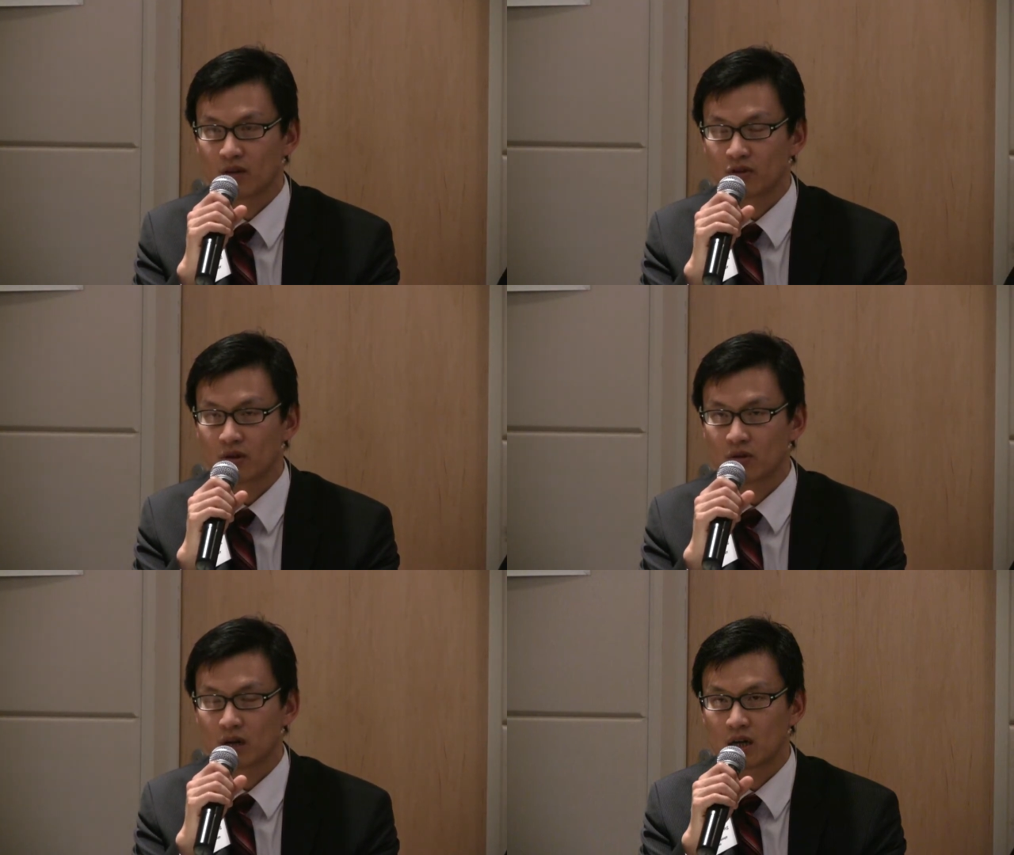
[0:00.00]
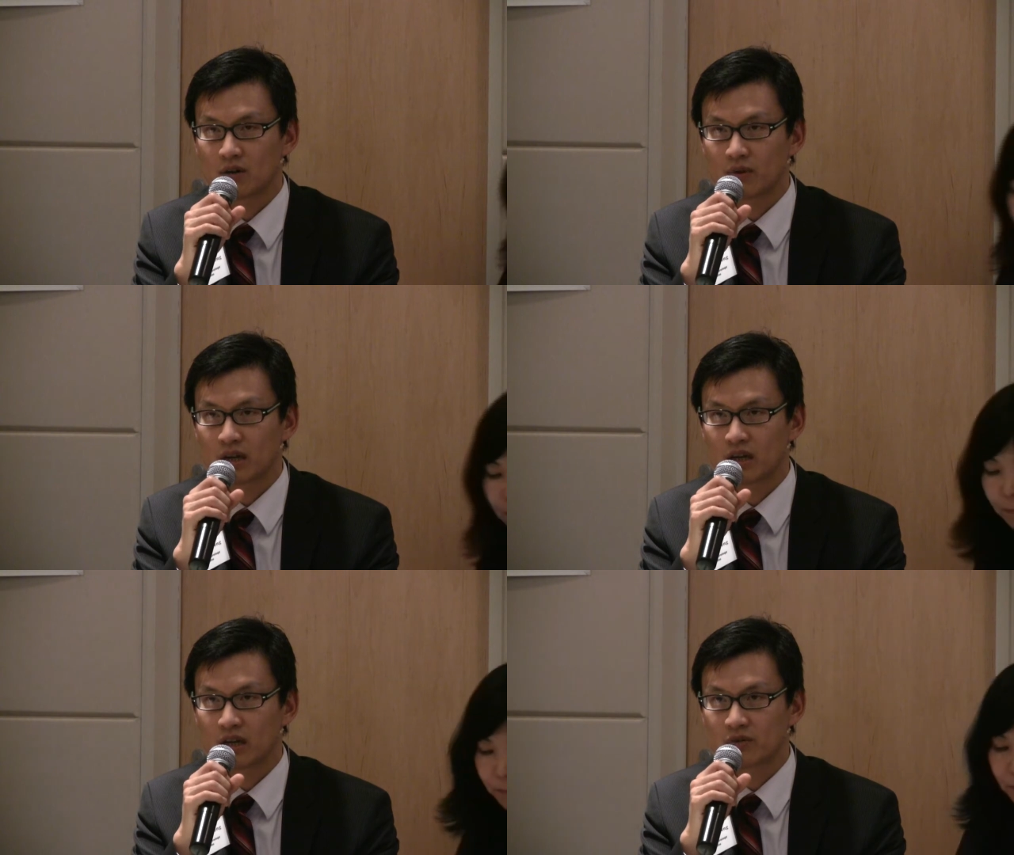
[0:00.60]
So uh,
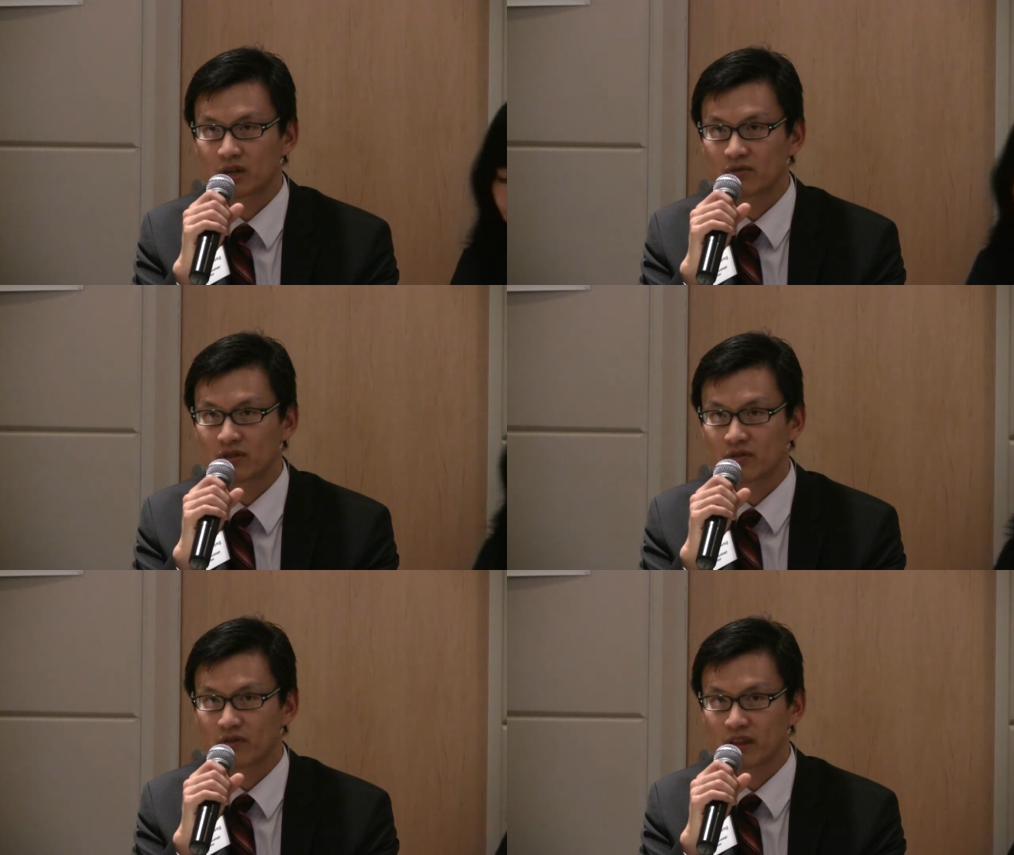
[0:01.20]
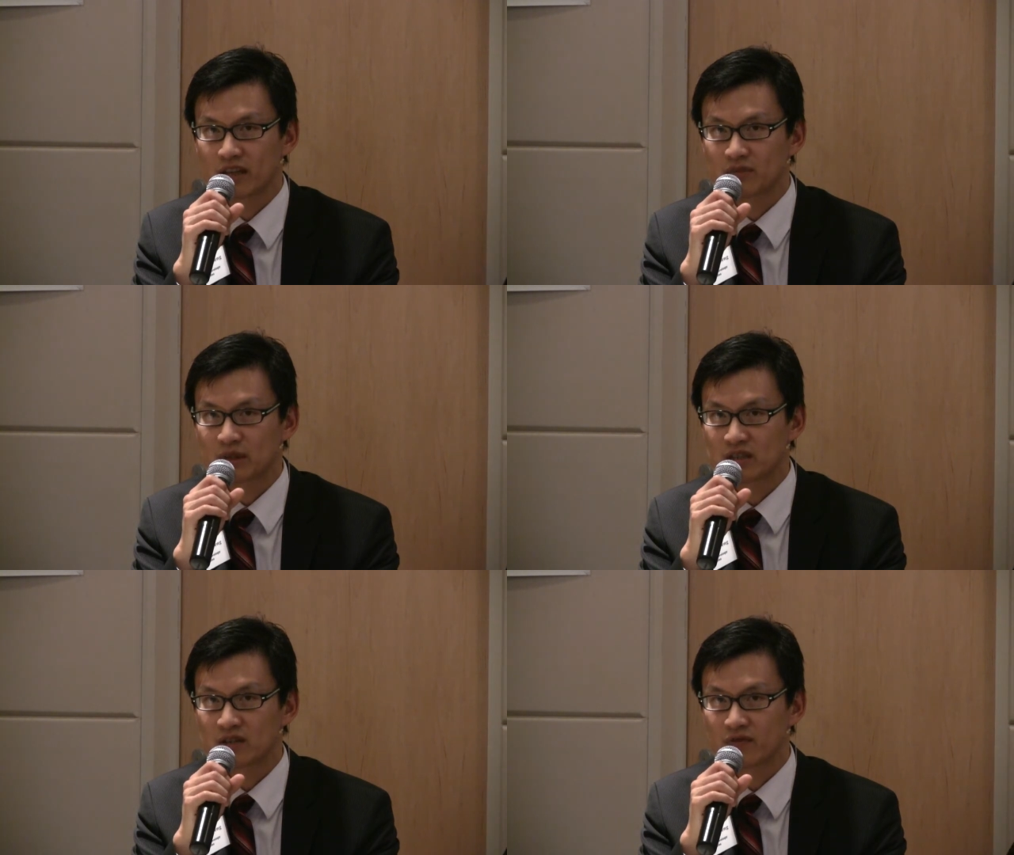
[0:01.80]
in terms of the
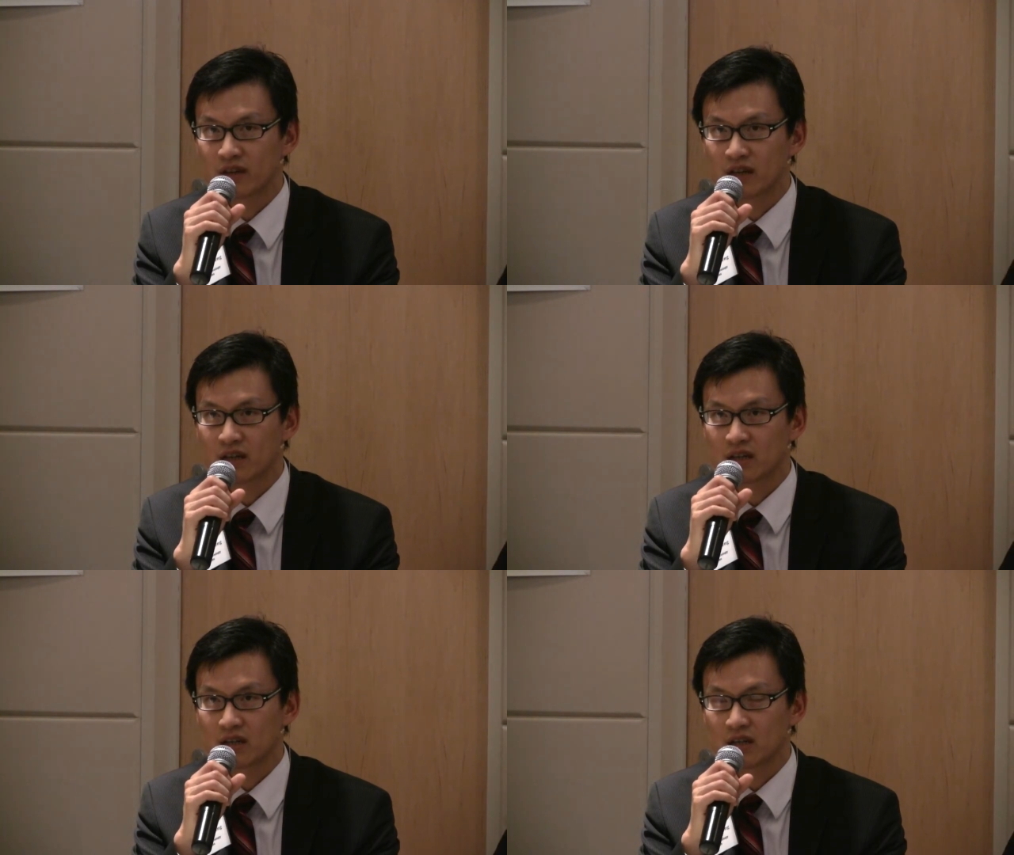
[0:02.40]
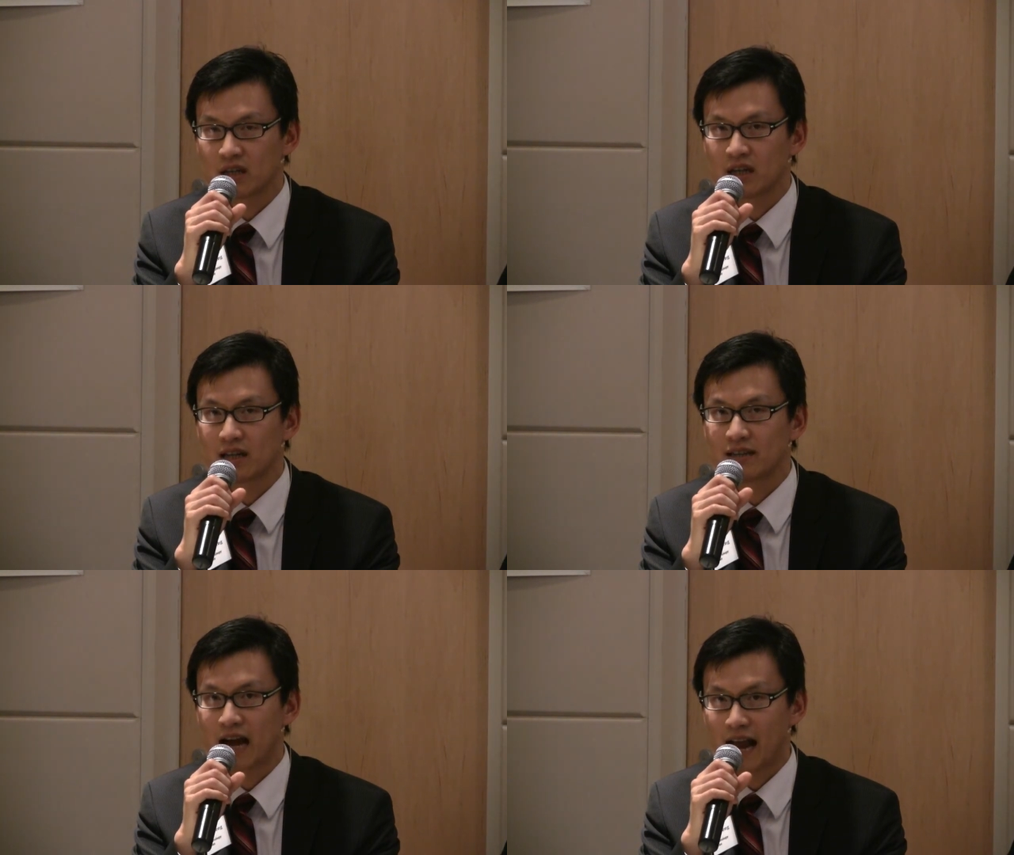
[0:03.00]
specific
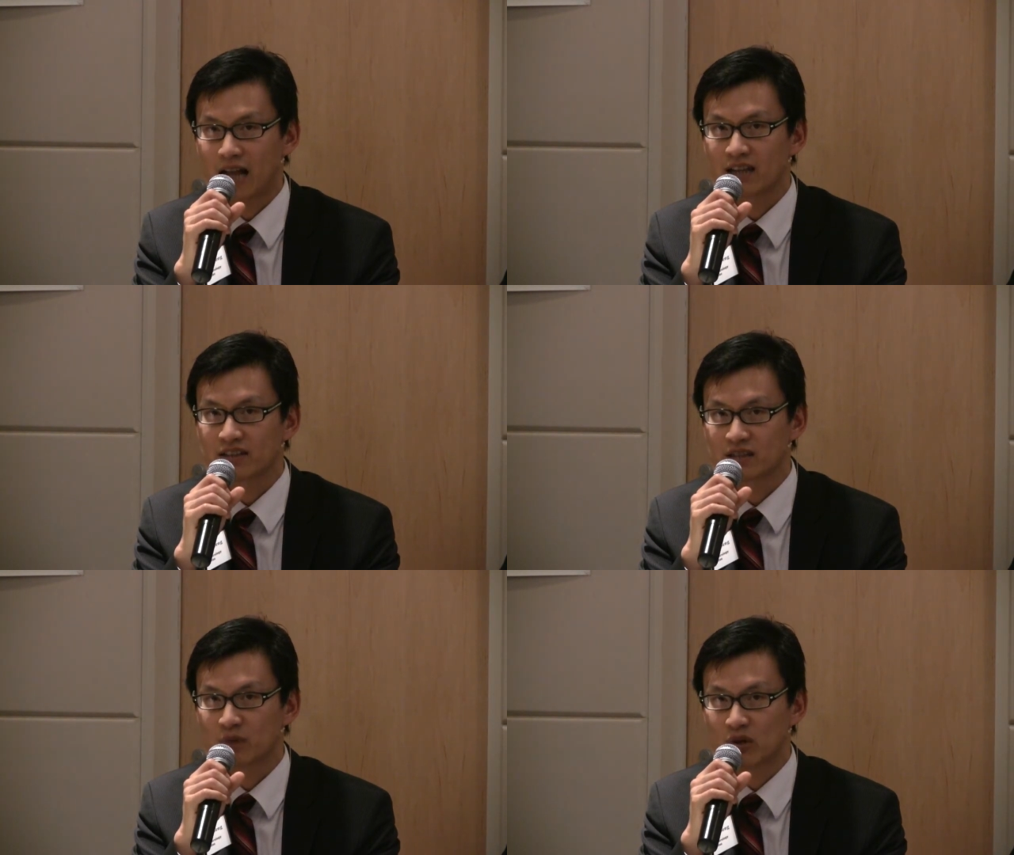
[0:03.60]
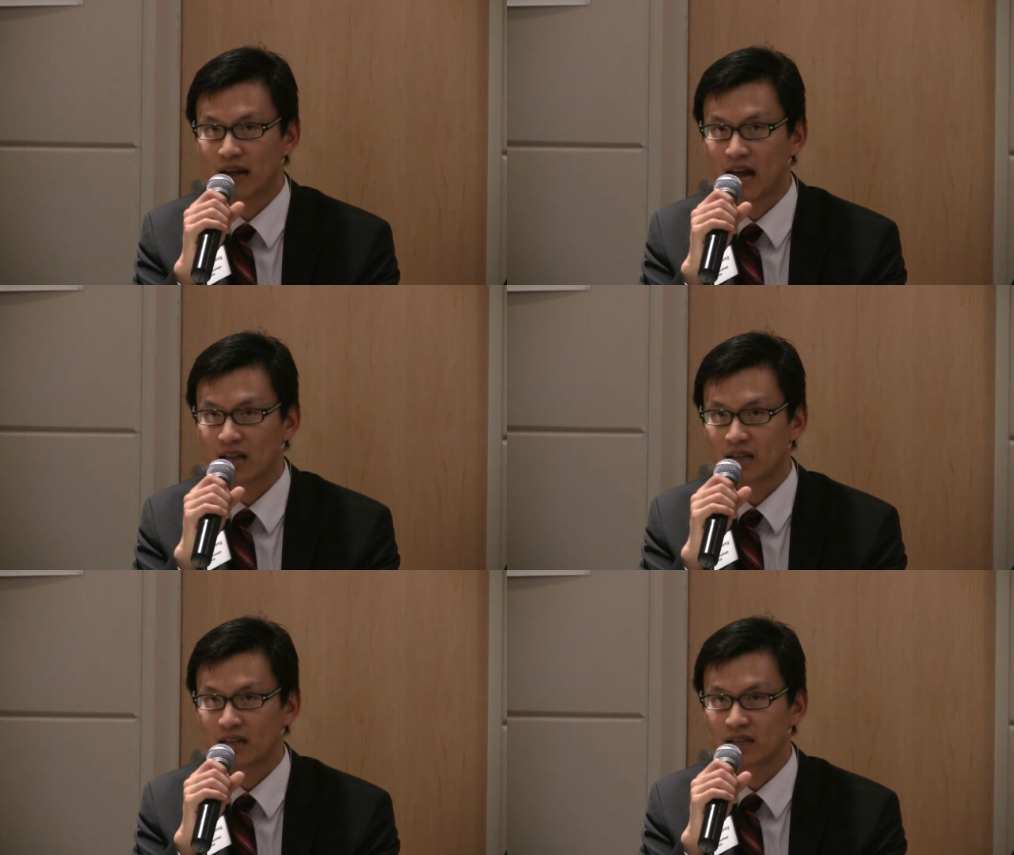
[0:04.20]
dialysis
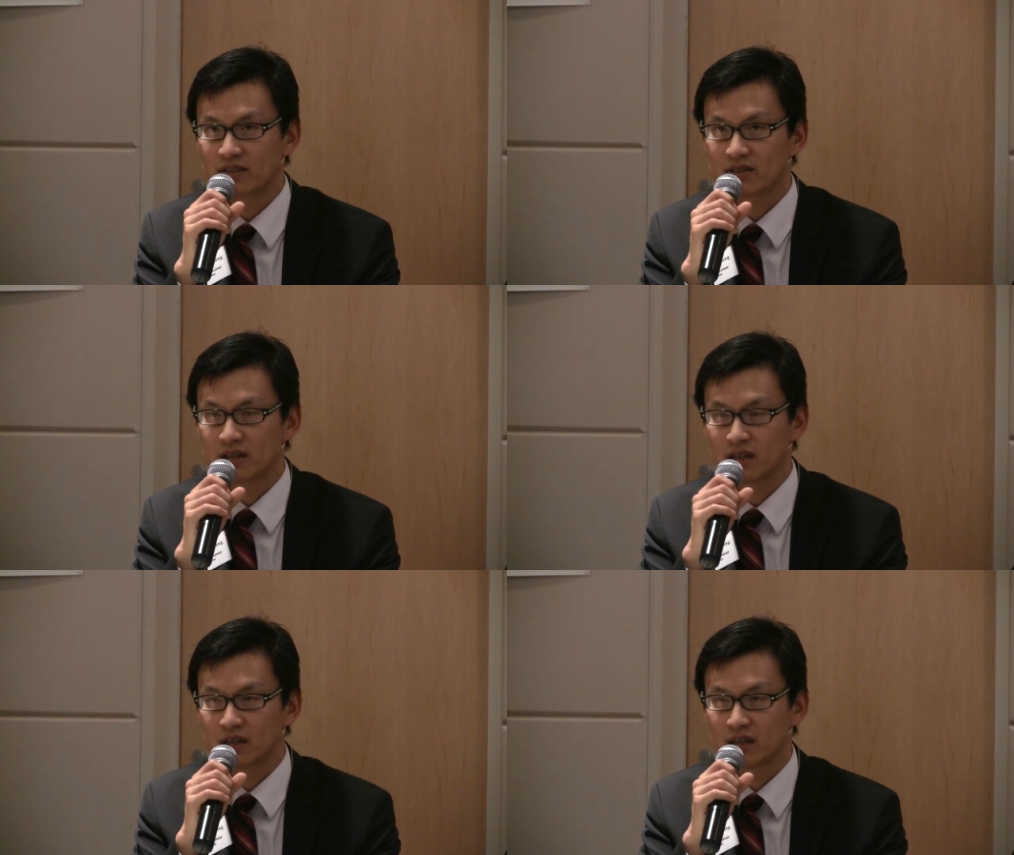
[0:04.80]
modalities,